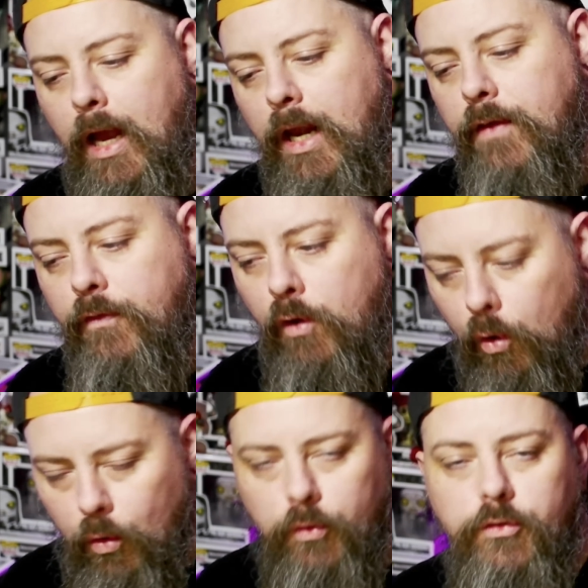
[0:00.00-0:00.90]
And of
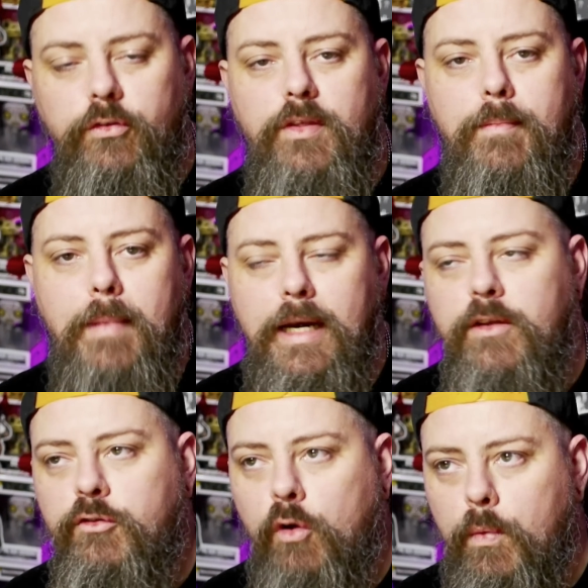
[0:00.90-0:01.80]
course, the man
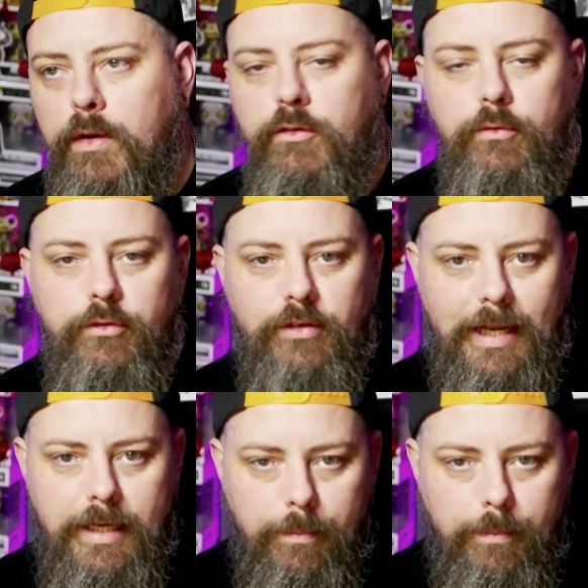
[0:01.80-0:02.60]
is going to stand